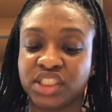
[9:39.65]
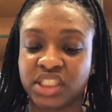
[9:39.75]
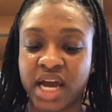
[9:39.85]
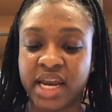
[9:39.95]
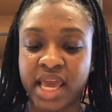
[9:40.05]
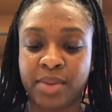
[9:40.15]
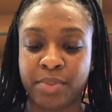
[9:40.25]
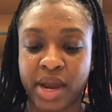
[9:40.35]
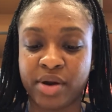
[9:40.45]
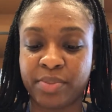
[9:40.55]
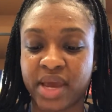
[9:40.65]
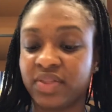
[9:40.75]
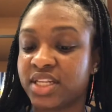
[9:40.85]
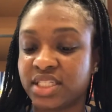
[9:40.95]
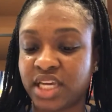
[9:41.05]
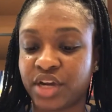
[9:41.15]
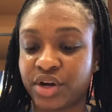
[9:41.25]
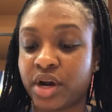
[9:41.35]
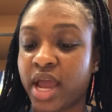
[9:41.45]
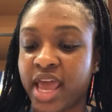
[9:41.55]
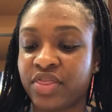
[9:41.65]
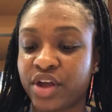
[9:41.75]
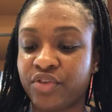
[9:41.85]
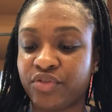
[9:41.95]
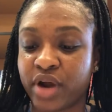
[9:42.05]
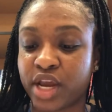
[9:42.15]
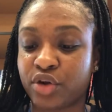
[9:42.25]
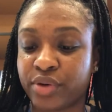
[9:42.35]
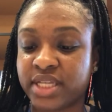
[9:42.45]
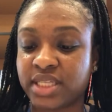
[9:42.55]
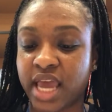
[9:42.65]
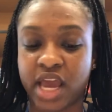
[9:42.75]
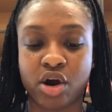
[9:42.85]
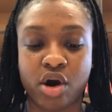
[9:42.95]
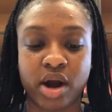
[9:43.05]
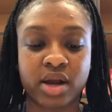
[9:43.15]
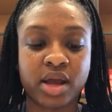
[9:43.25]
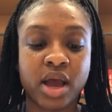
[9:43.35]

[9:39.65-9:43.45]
John and Mary Beth Tinker and their friend Chris Eckhart